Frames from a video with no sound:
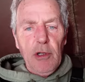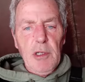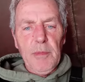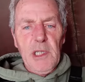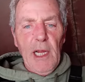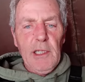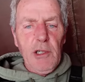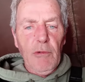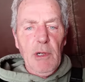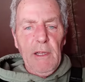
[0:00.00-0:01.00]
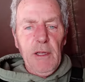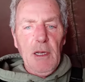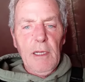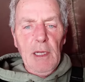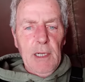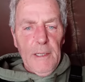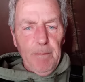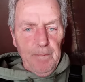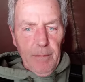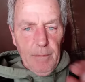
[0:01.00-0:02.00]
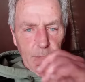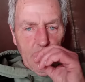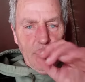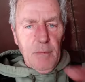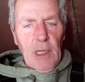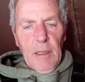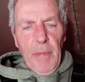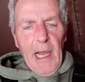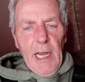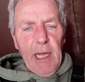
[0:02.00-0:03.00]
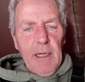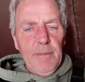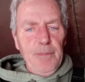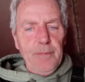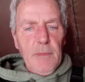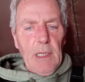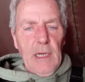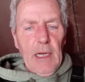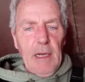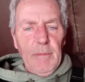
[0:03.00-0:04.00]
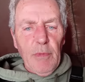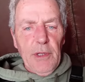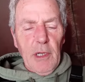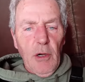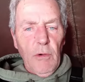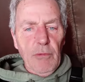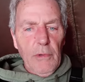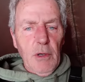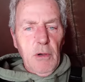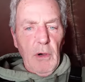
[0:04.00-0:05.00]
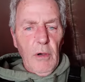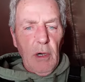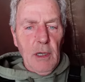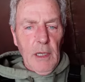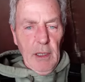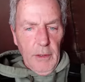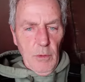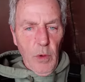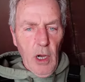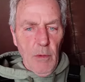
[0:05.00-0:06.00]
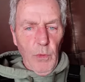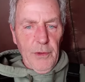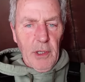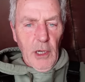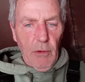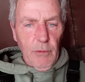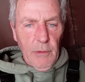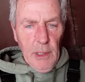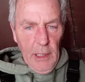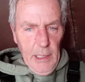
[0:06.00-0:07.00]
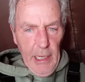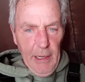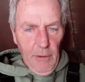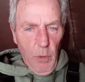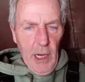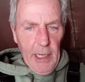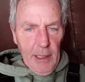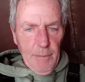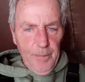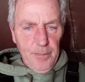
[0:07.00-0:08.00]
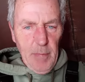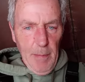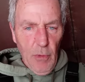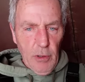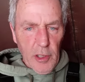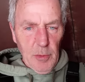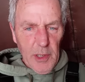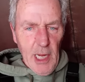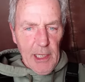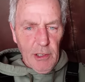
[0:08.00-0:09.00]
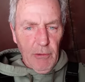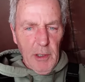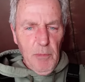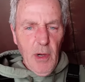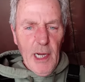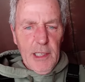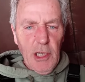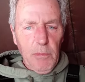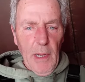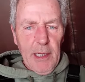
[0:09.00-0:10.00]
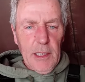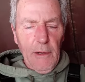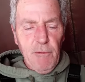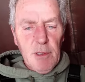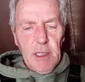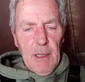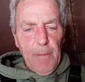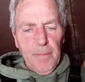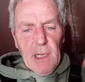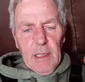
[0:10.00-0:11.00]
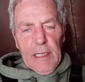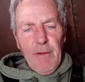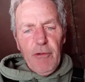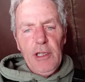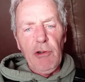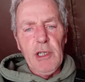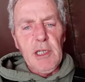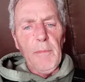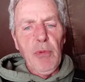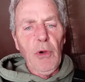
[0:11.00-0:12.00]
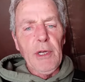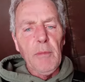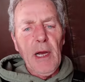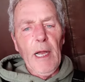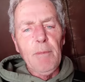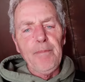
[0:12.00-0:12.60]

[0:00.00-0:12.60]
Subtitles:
substantial, either a pellet with the corn or a worm with the corn. Either way, a bit more substantial and might just make a difference. Another interesting point about